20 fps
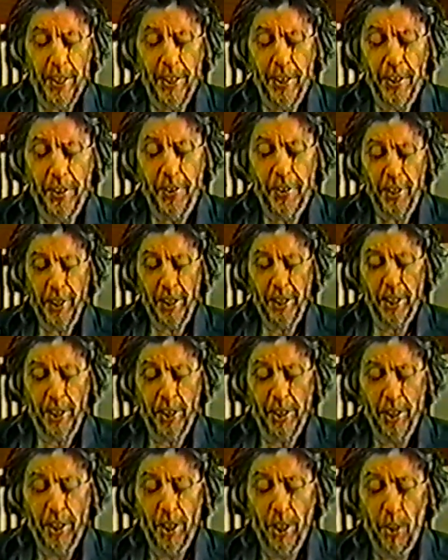and in a thick
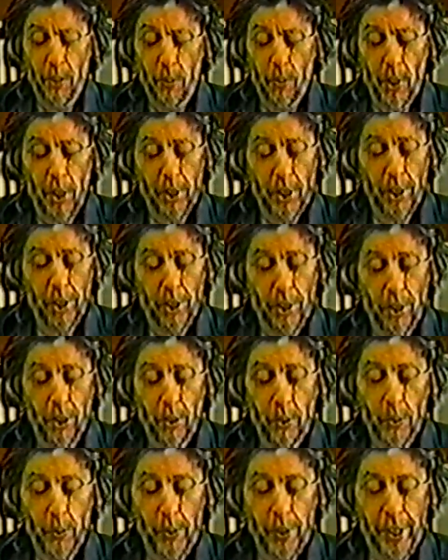
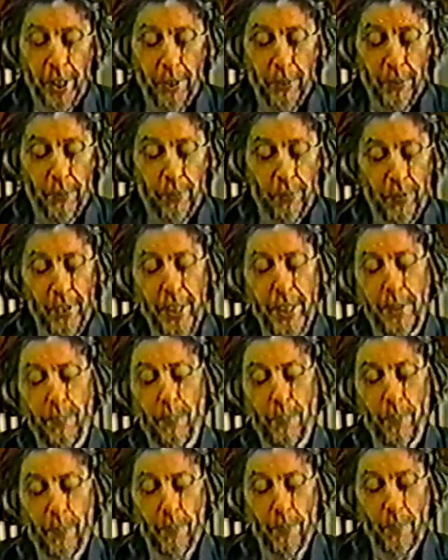rococo gilt
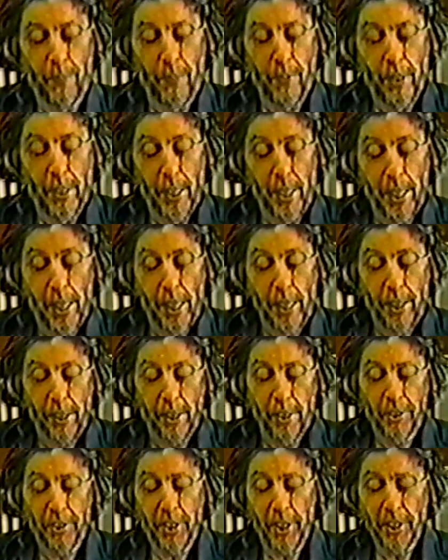frame,
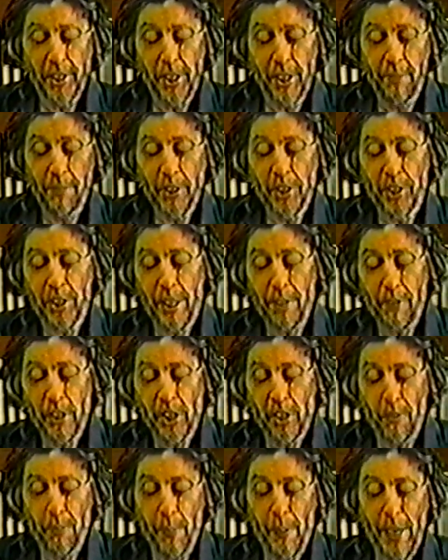consisted of a
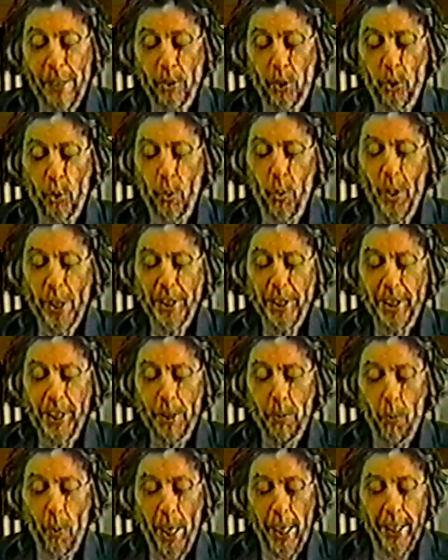series of about
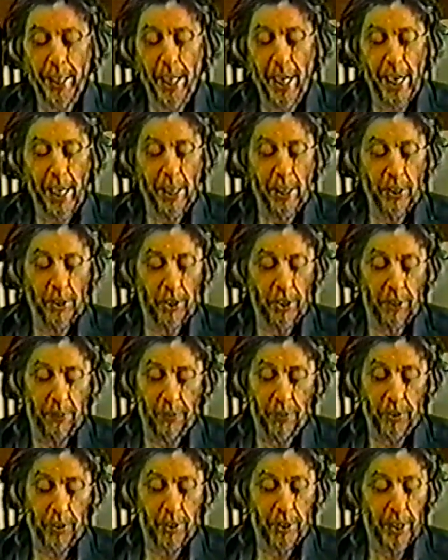20 white
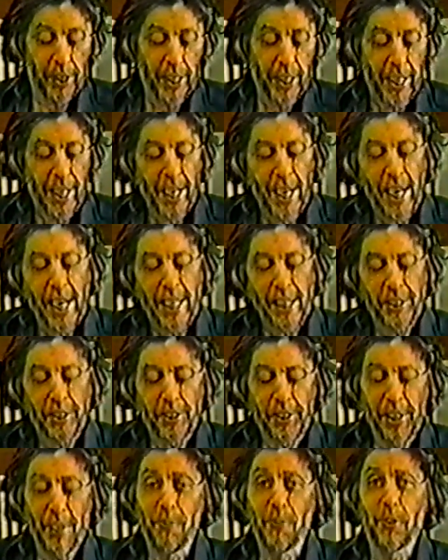handkerchiefs
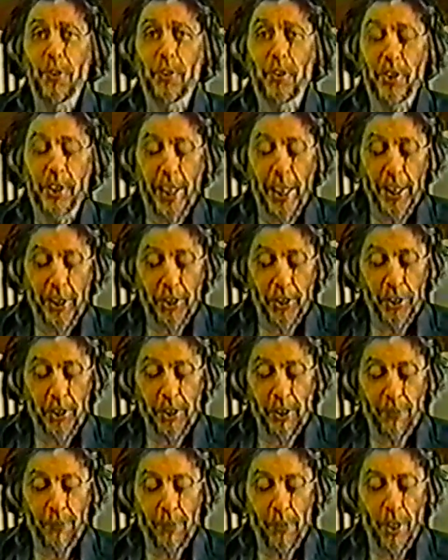in several
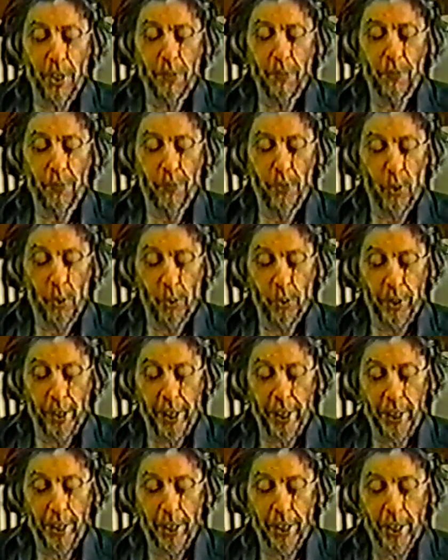stages of
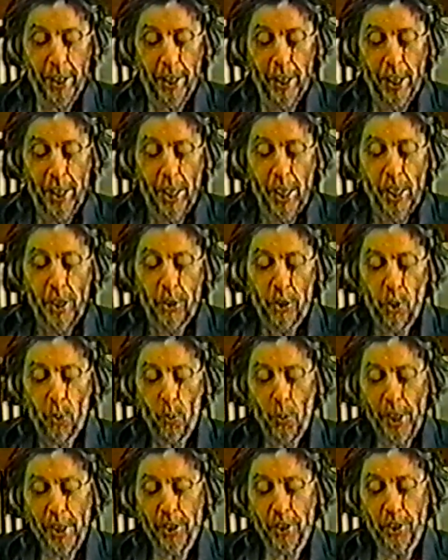unfolding,
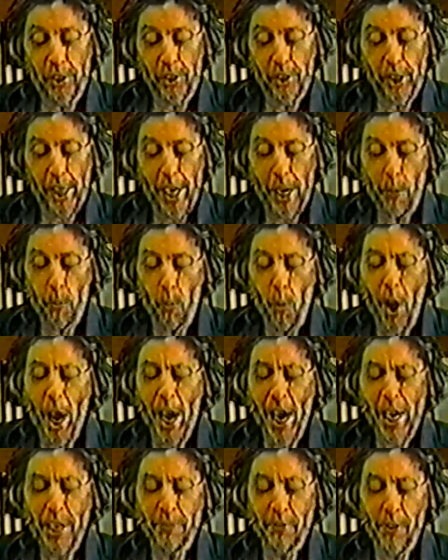to which a
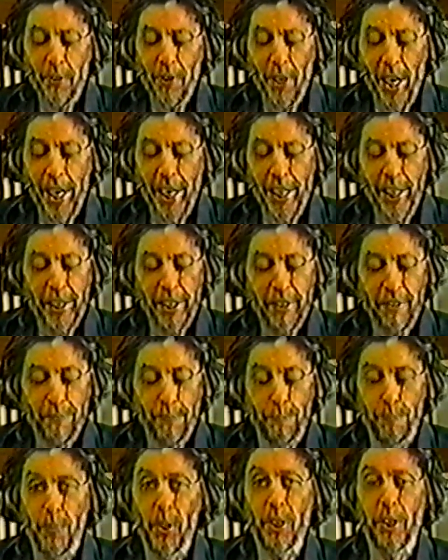wide variety
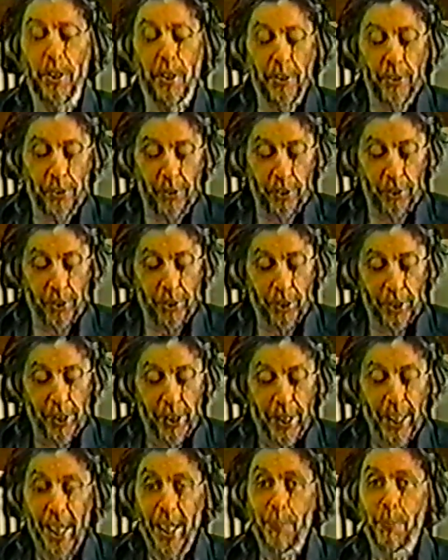of boogers
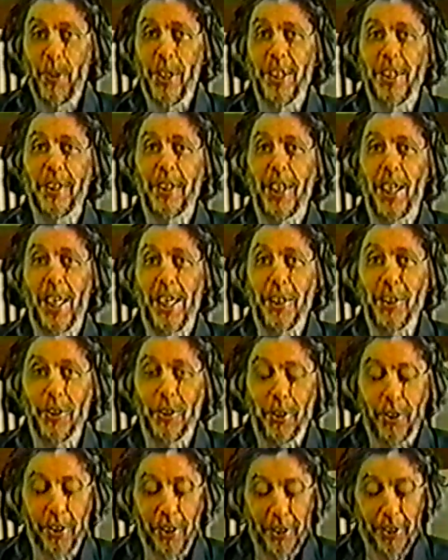had been
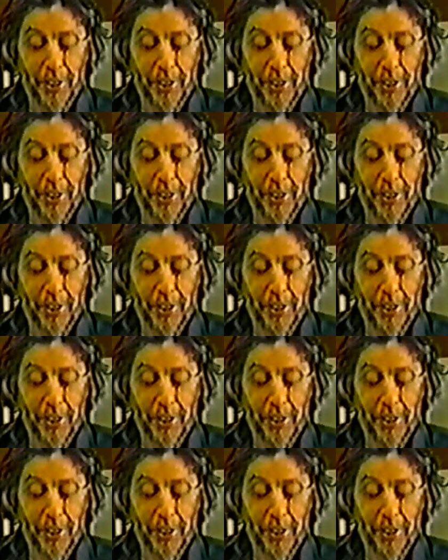attached,